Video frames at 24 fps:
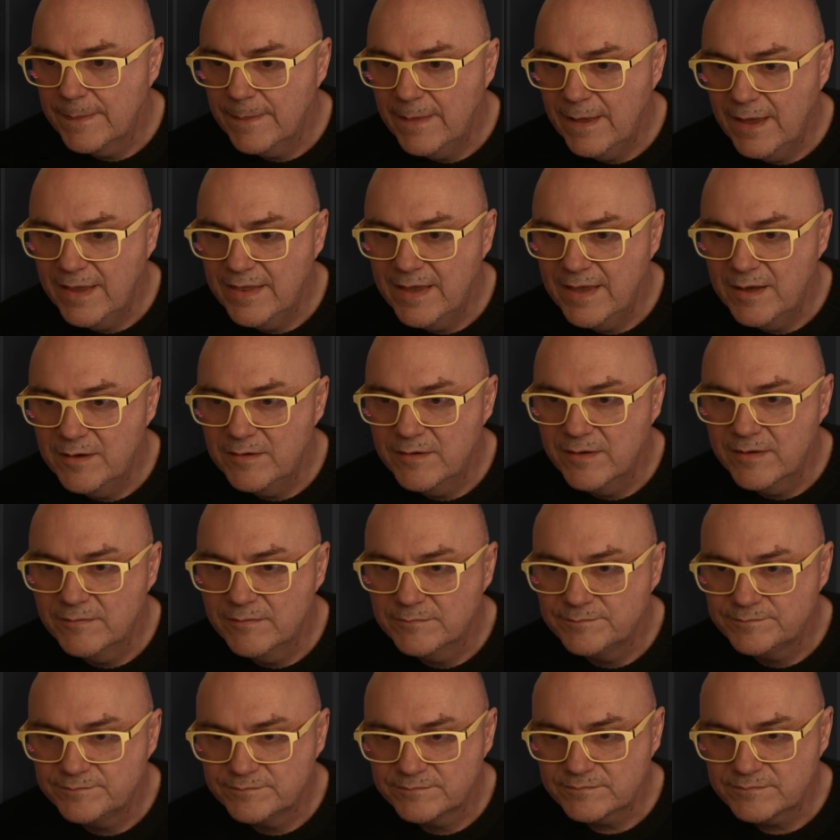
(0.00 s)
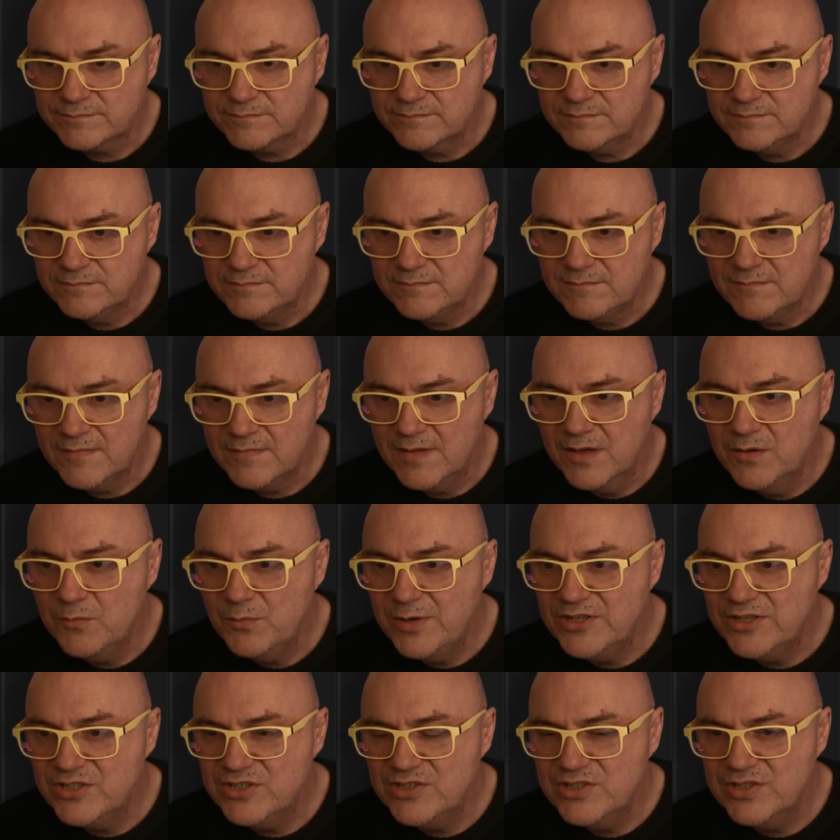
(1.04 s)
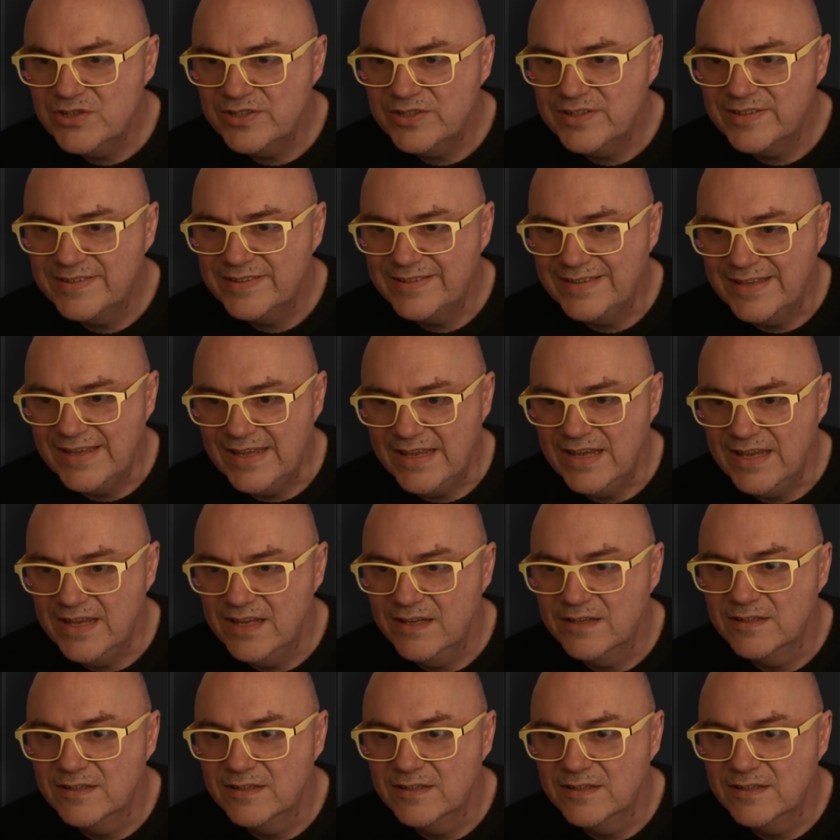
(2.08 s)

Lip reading: and then we should see